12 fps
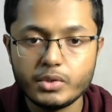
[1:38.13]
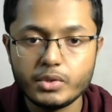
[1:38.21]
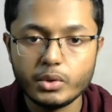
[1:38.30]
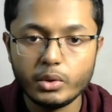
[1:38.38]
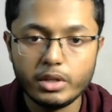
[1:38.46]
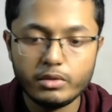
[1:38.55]

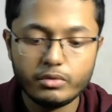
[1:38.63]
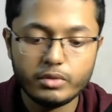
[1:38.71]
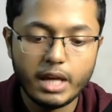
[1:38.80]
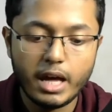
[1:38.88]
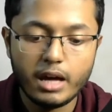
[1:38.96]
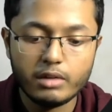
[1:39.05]
So
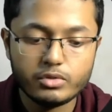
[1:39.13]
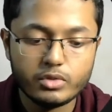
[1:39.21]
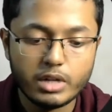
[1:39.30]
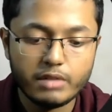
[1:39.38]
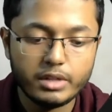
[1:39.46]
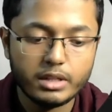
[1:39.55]
if we have
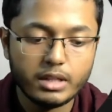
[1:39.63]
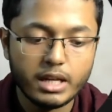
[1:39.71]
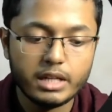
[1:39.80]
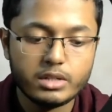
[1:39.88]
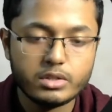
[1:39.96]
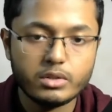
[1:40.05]
traffic
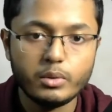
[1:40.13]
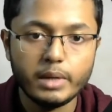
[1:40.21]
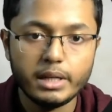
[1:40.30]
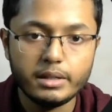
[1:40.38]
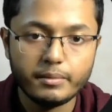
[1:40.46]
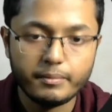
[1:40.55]
light
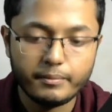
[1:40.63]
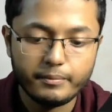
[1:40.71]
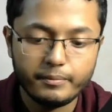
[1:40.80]
red,